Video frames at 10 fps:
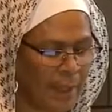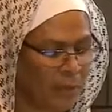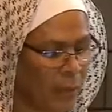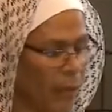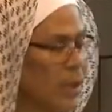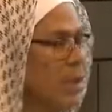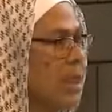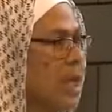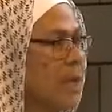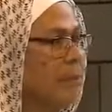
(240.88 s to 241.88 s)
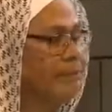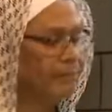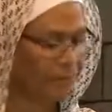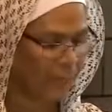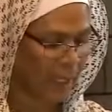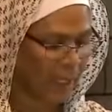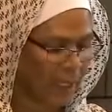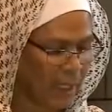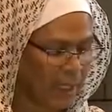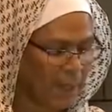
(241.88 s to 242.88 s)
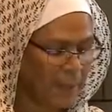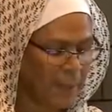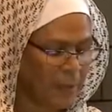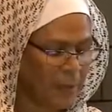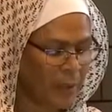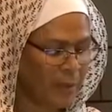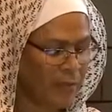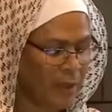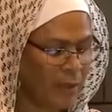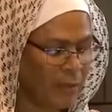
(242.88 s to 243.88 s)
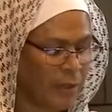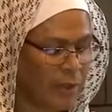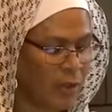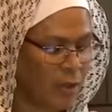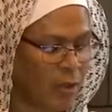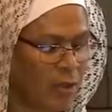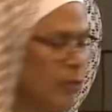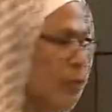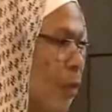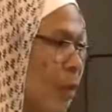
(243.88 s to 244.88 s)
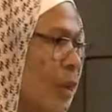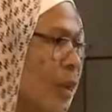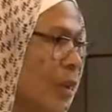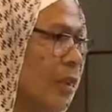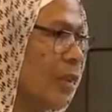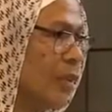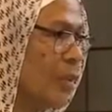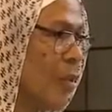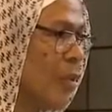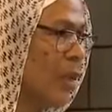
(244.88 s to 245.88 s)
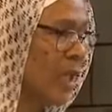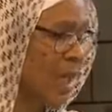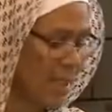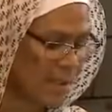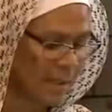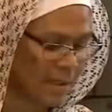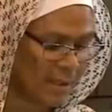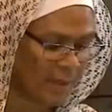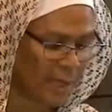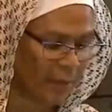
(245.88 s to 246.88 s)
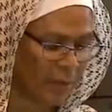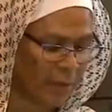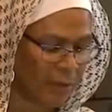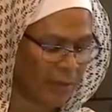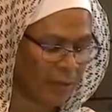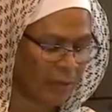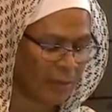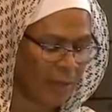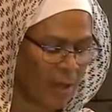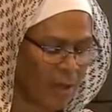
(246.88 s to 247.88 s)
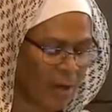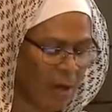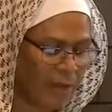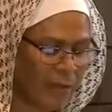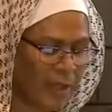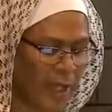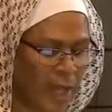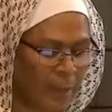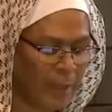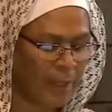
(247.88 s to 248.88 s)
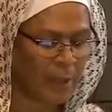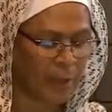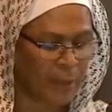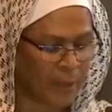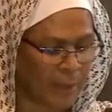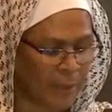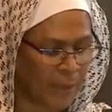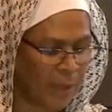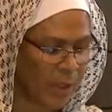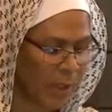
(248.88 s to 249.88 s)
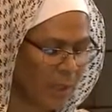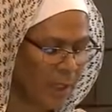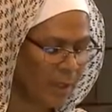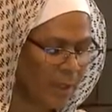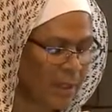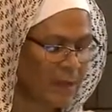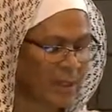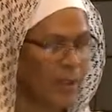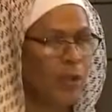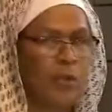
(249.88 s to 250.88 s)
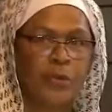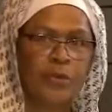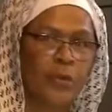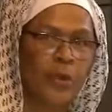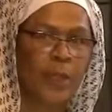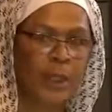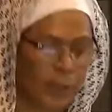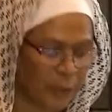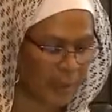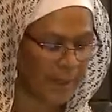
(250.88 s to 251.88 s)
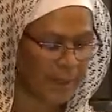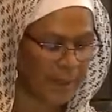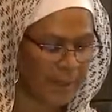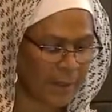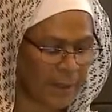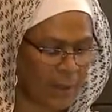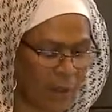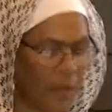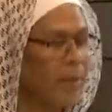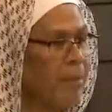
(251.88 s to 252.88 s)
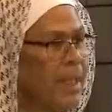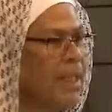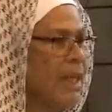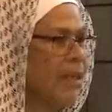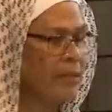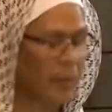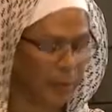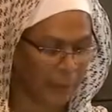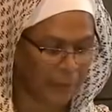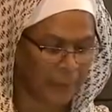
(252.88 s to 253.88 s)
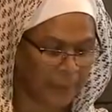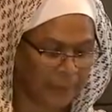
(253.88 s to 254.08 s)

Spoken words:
of the word Islam. People involved with the struggle for or against Islamic reform often operate on a presumption that there is a uniform agreement on the meaning of the word.